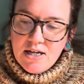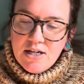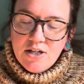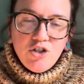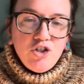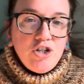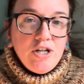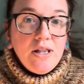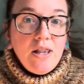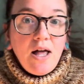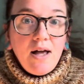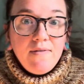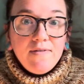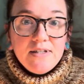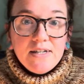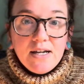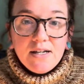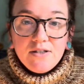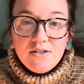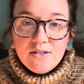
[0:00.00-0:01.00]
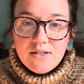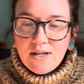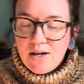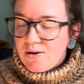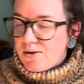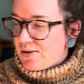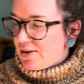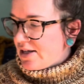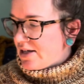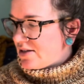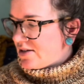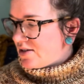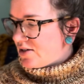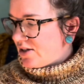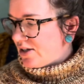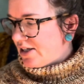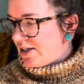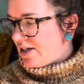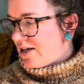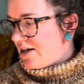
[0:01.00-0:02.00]
she loves it, so that's
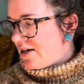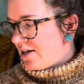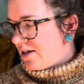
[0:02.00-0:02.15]
good.